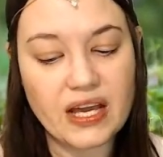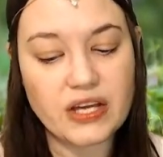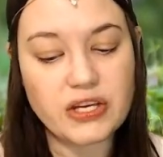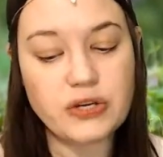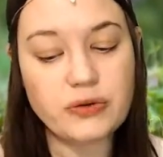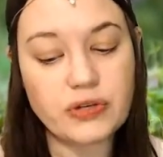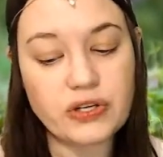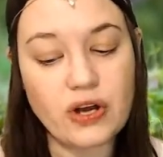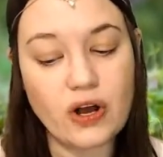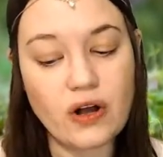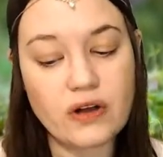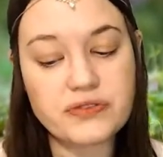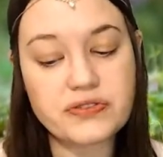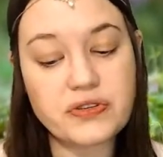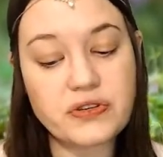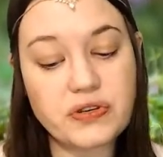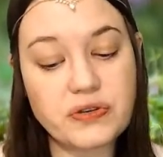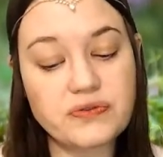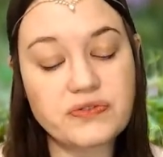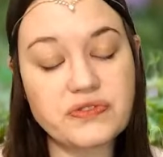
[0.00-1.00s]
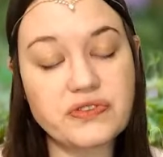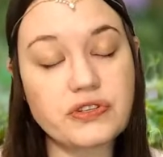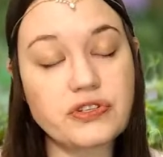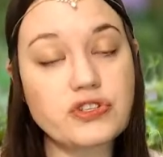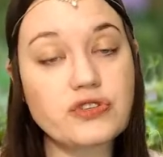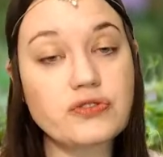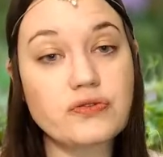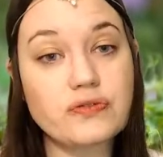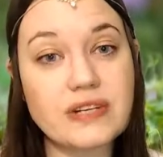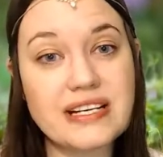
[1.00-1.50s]
You can also use the
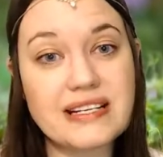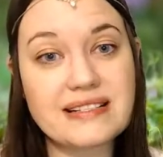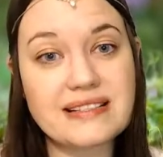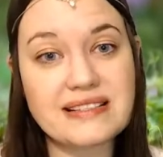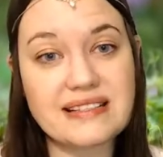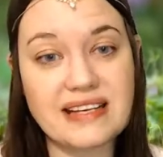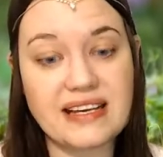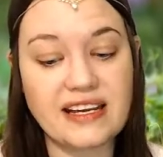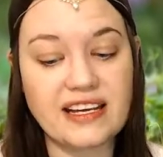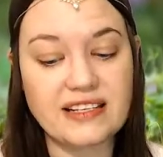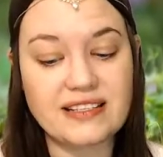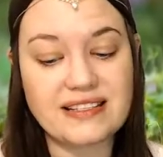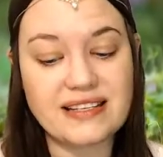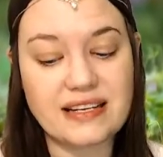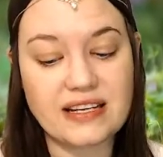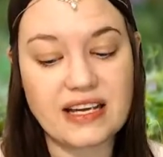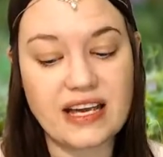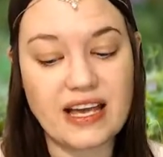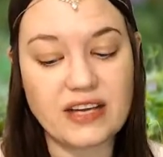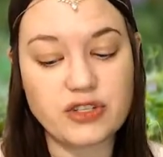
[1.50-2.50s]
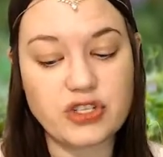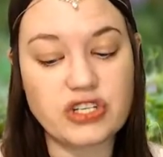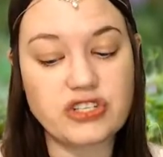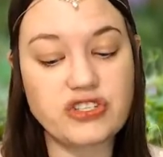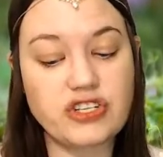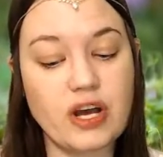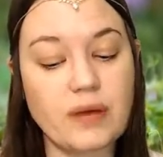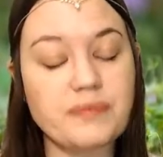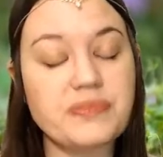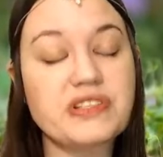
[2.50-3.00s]
tree seeds to
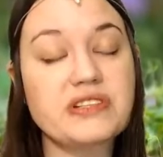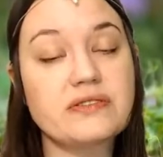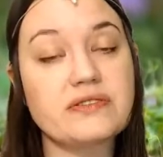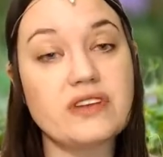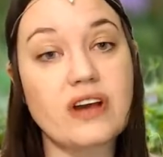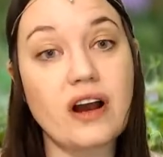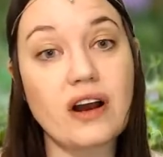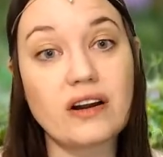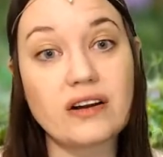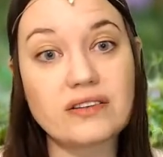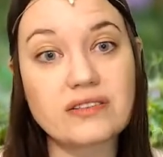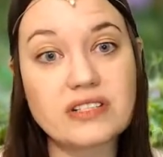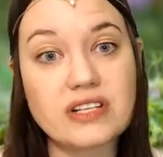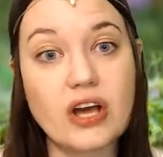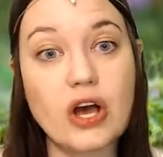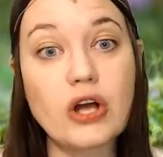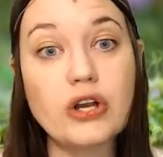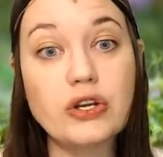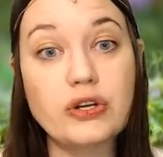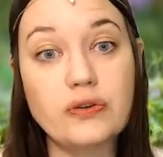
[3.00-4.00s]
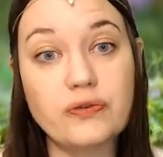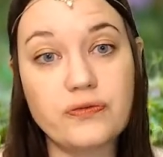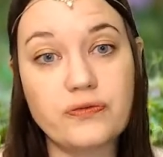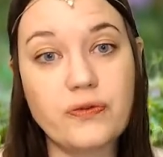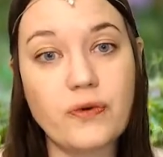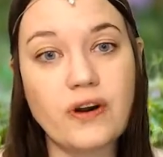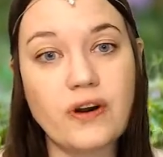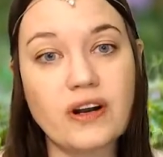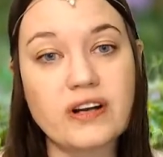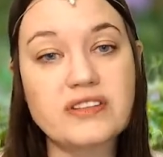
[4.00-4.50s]
jumpstart a new
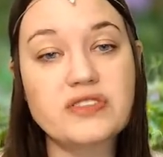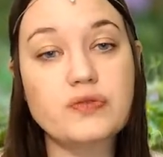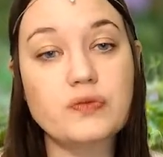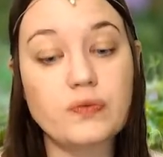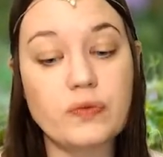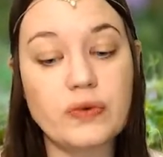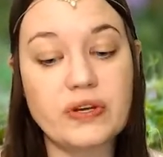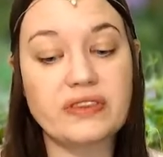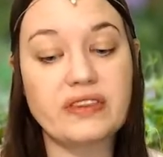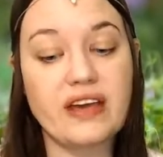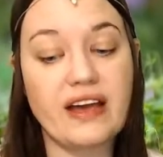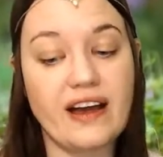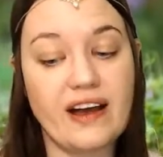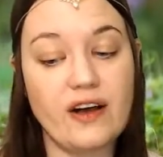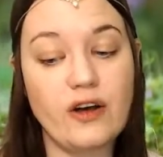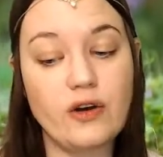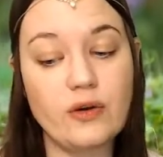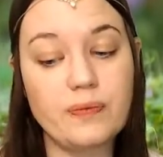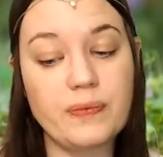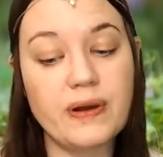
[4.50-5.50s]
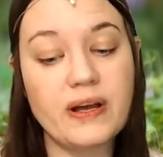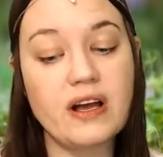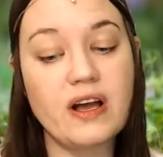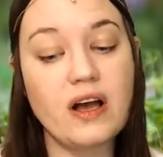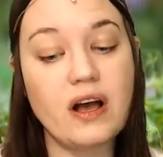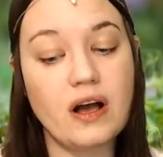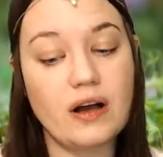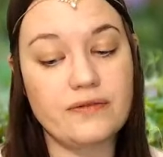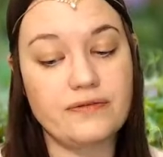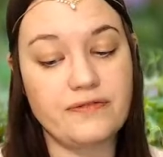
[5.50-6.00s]
forest with the help
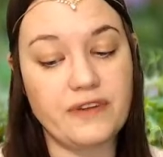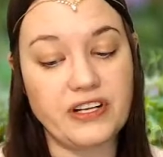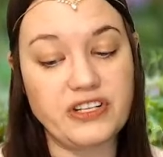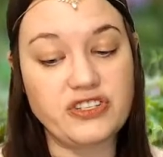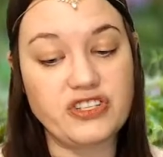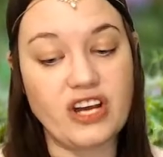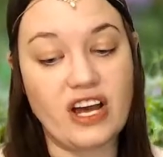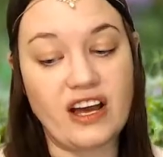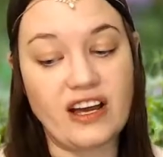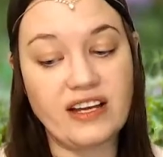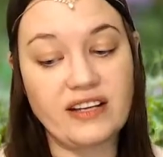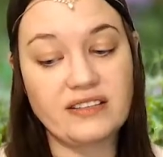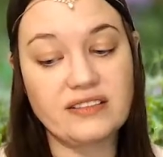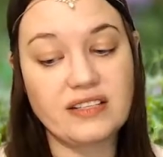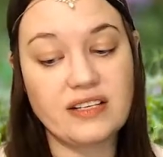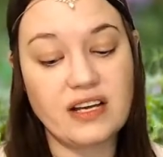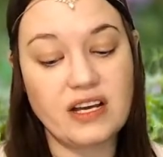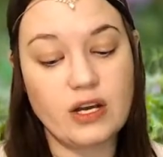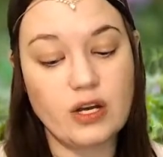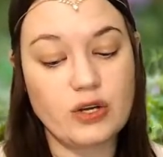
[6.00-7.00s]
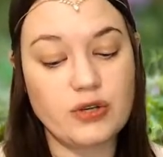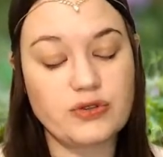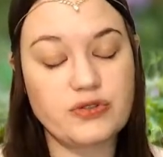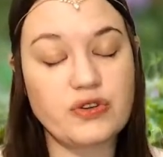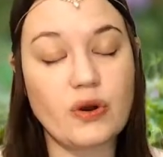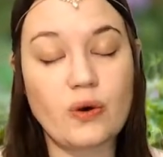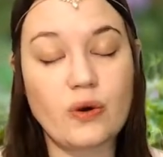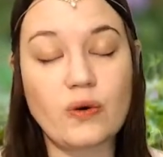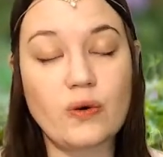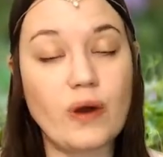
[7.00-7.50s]
of fungi.
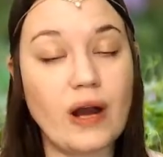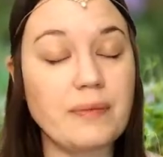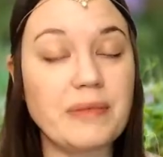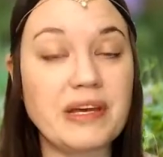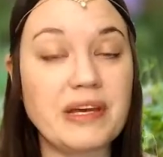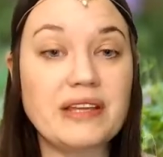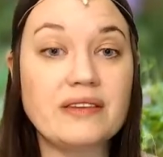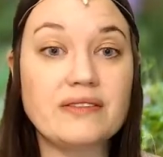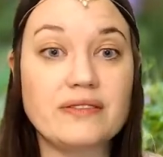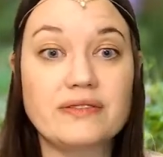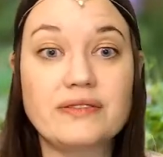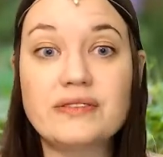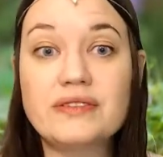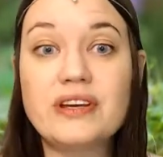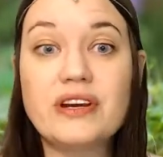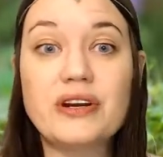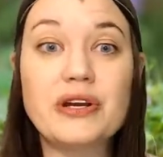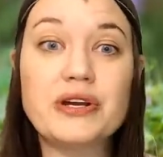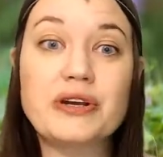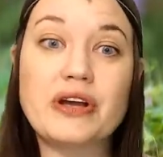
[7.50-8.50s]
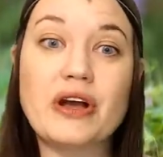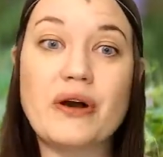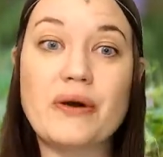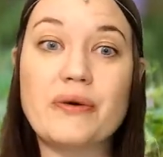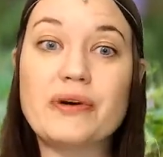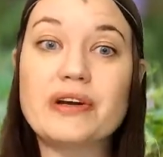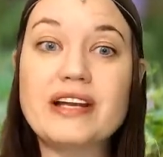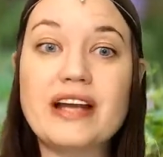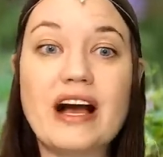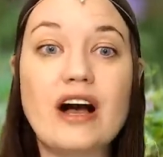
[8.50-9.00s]
So, I mean, there you
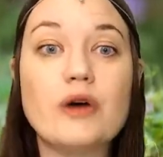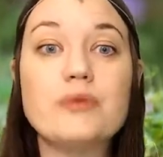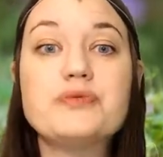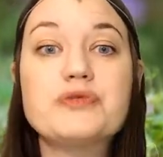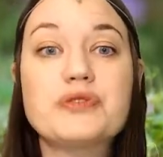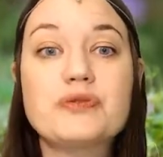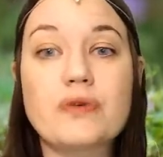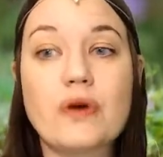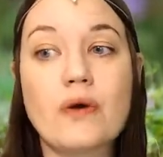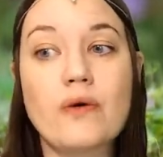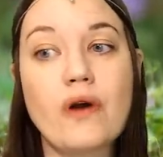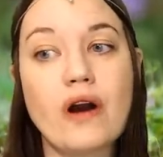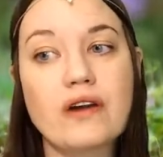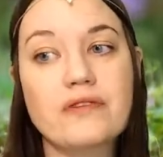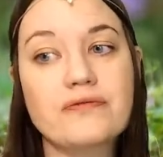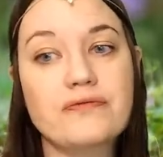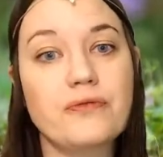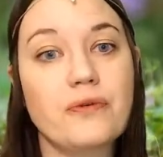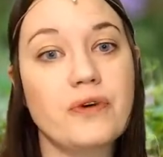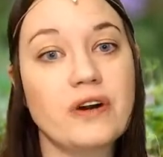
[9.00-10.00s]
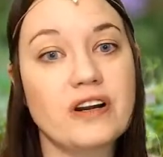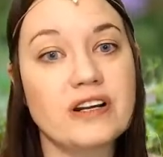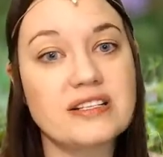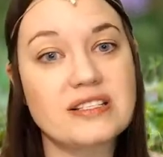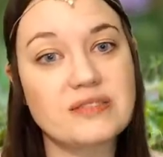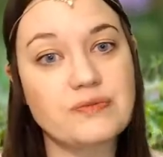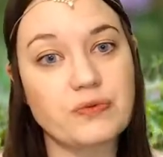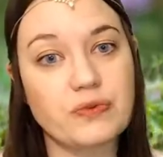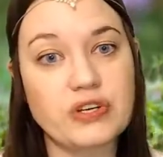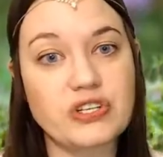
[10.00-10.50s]
go. It helps grow our
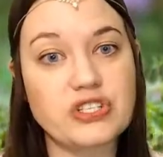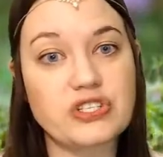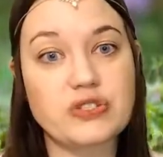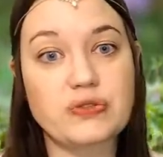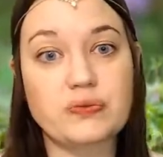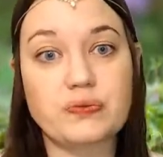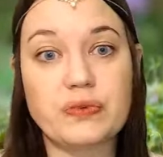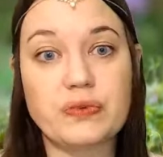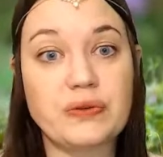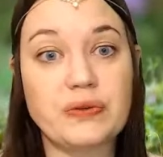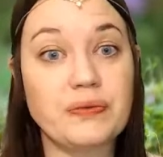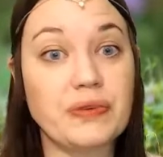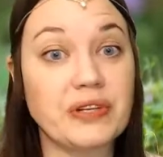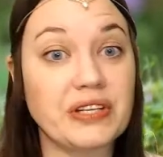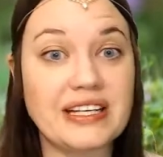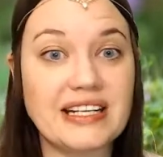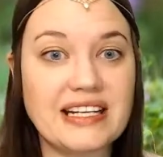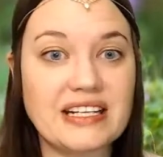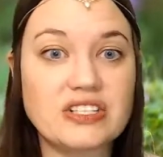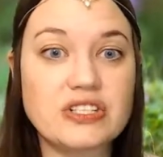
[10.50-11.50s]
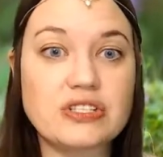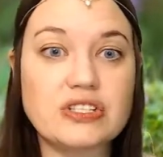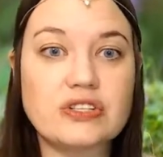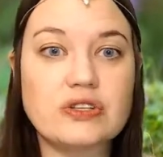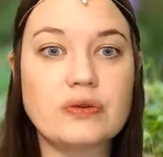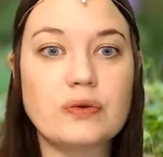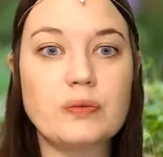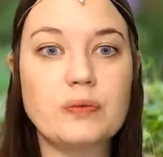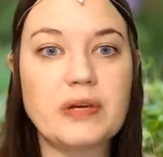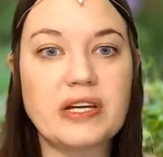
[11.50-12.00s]
forests, which we really need to
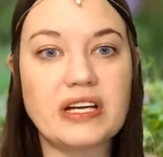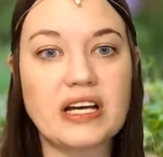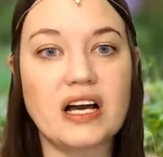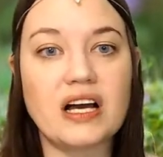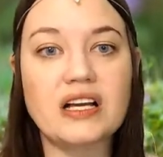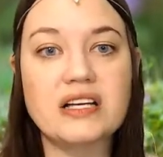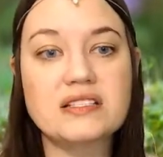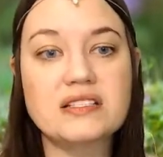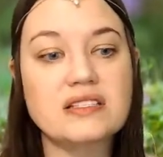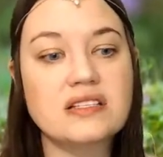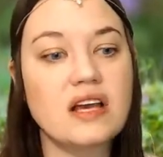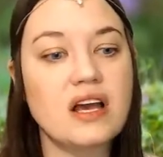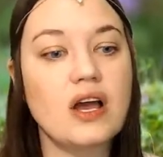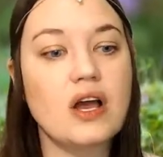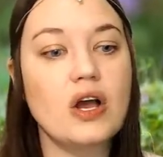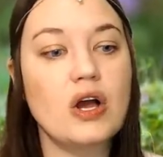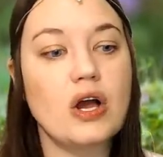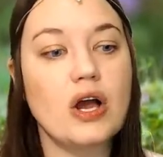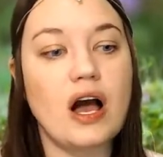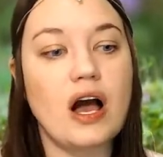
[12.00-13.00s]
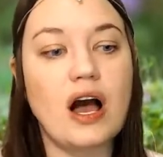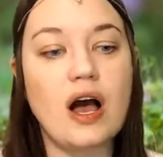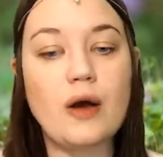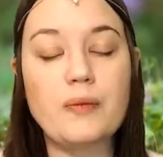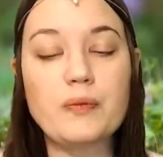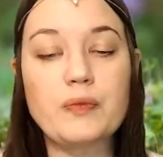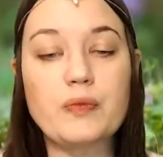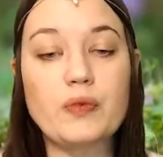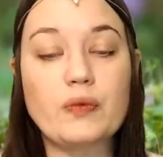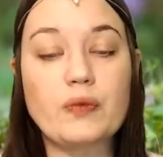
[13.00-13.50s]
do, because
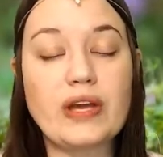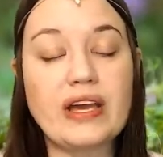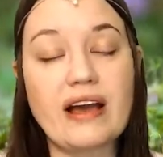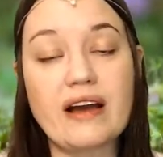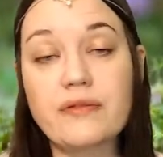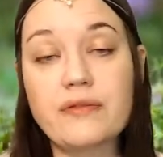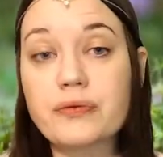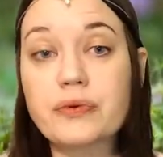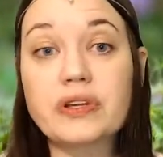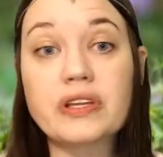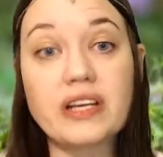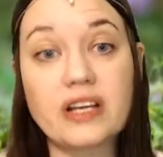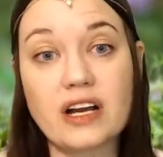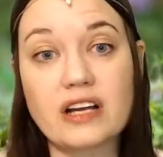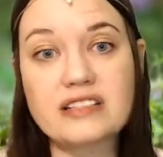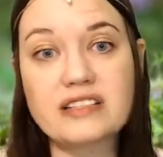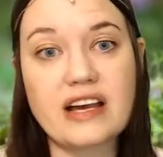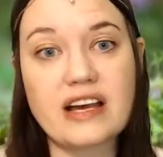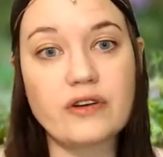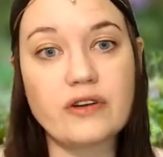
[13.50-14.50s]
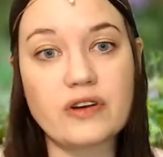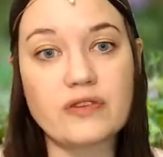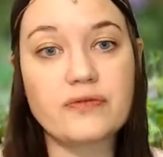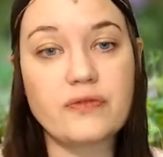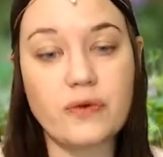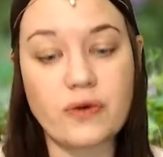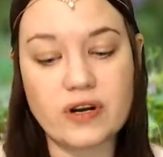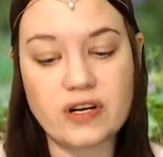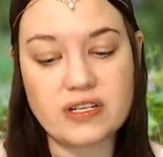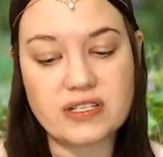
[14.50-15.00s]
we have really cut down our
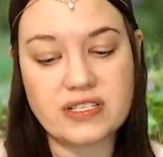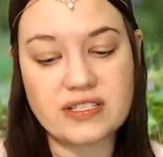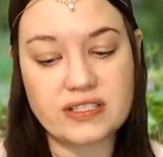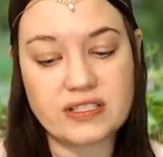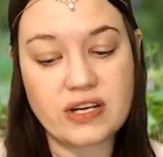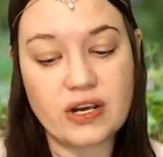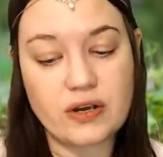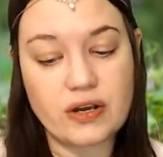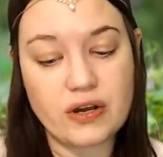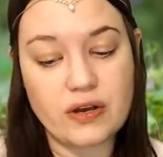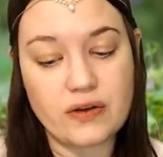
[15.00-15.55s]
forests